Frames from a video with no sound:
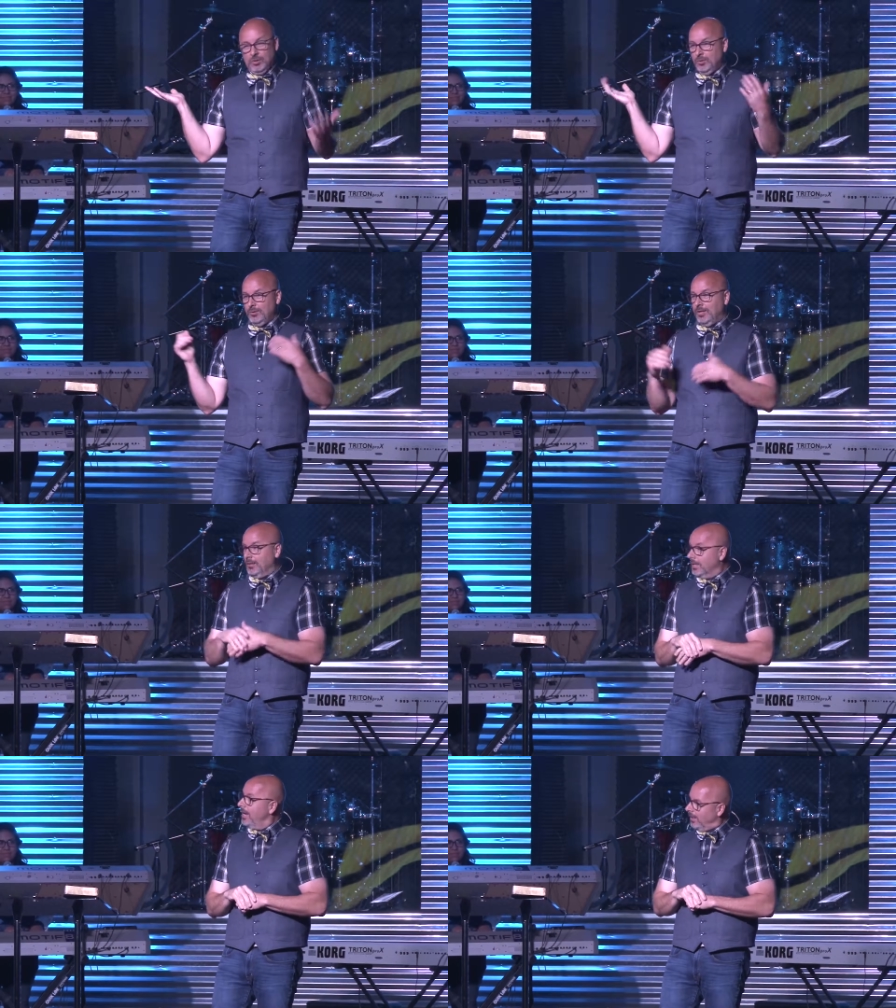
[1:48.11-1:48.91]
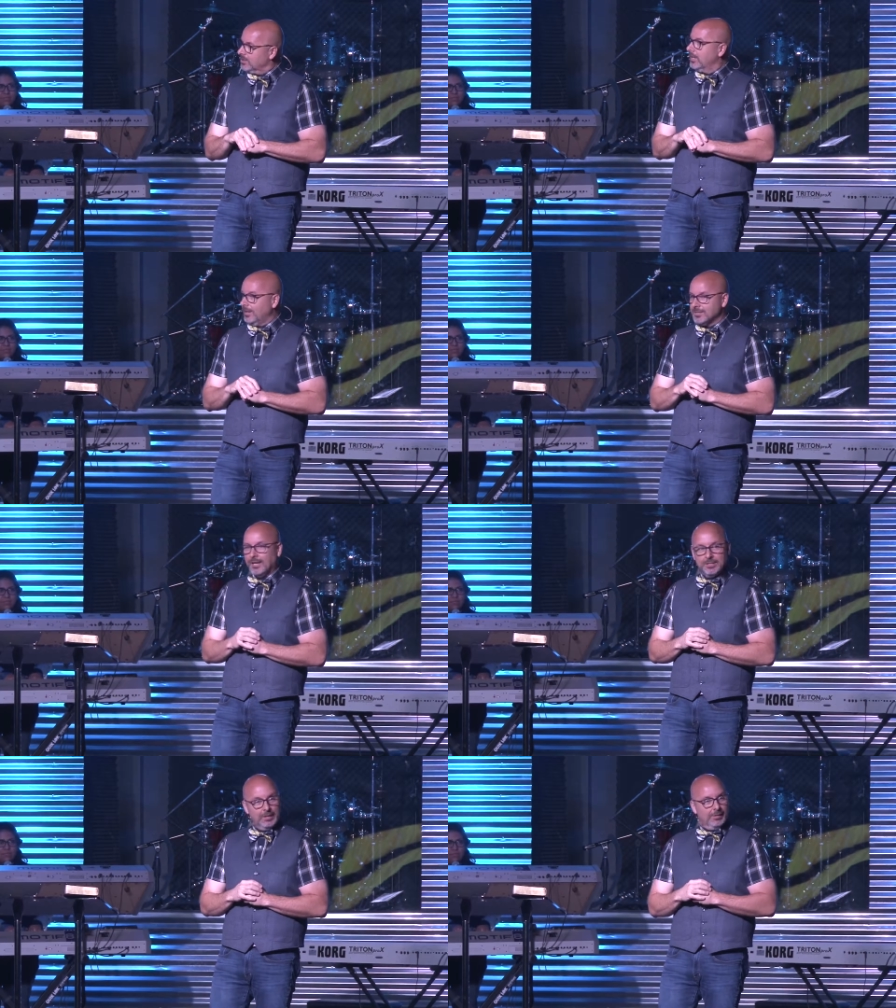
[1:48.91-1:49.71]
do you hear that? Yes, yes,
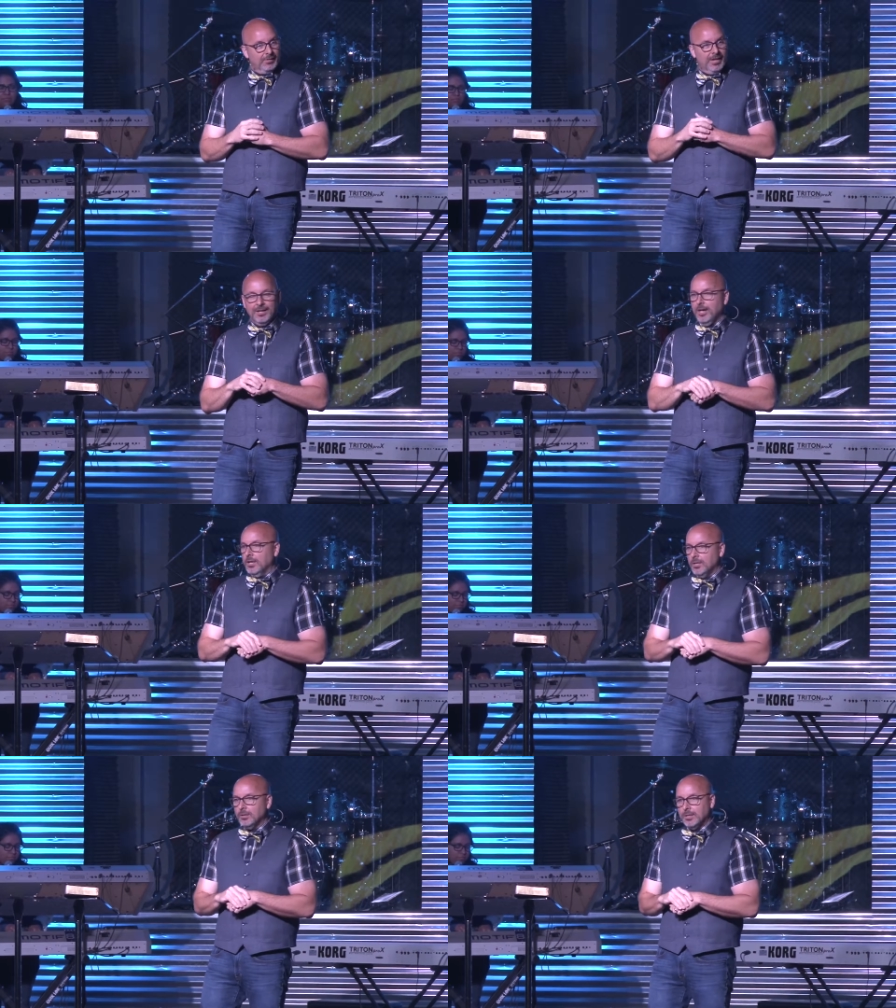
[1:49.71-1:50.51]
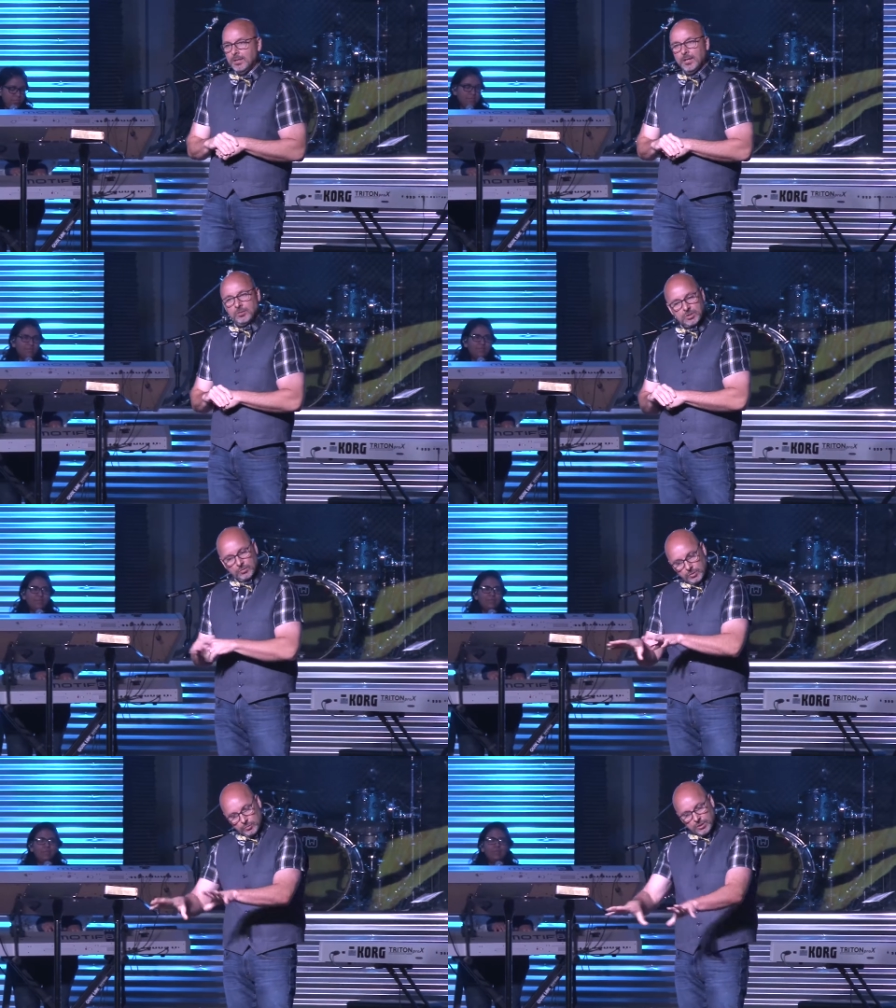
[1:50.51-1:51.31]
I did hear that. Yeah, he goes, so
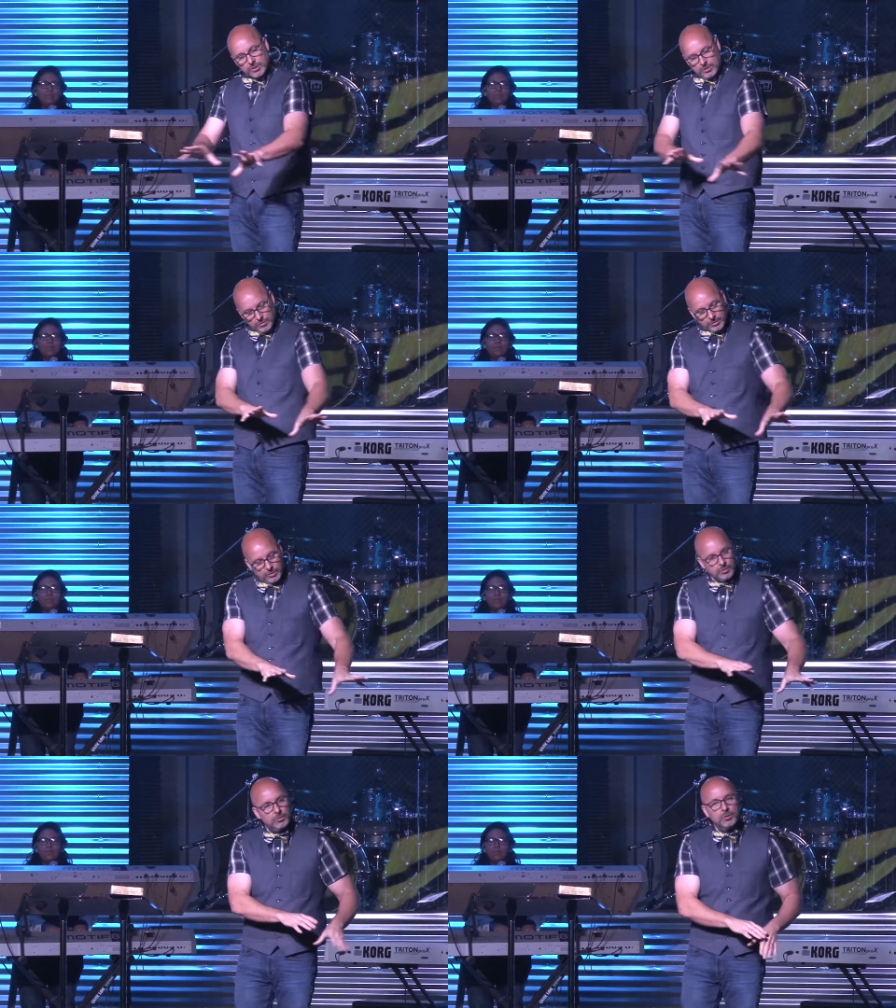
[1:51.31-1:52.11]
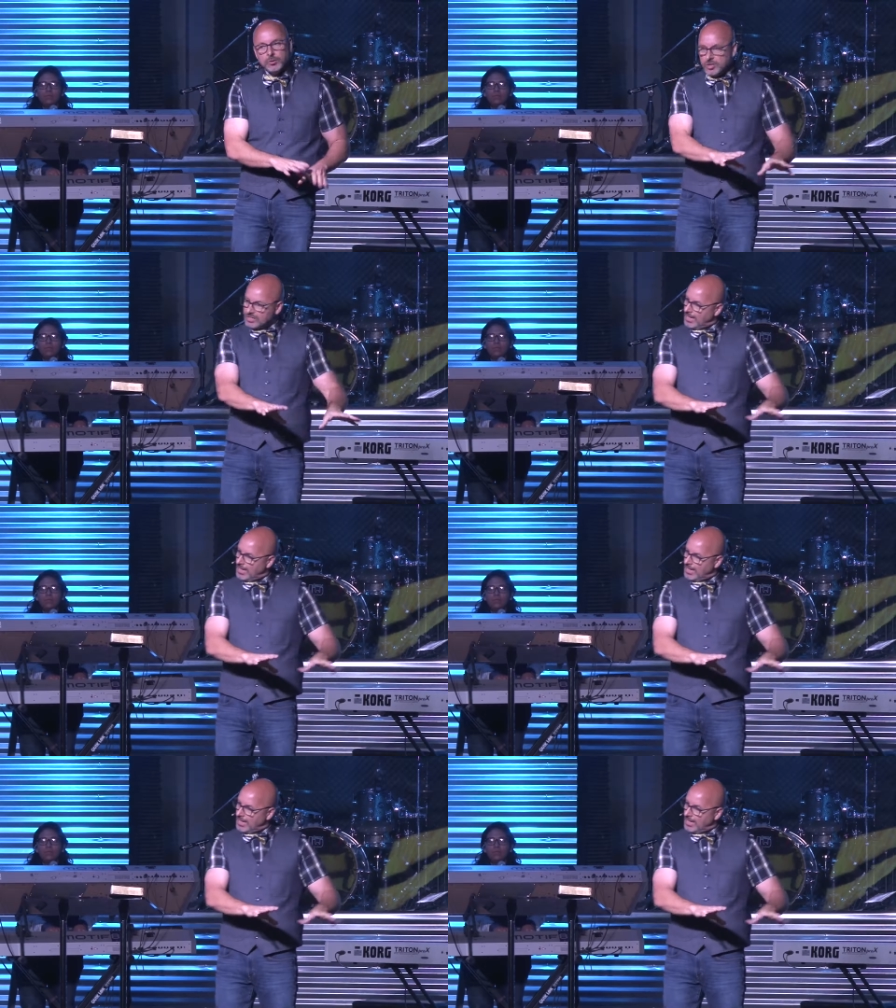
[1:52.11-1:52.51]
you just, you, you, you're just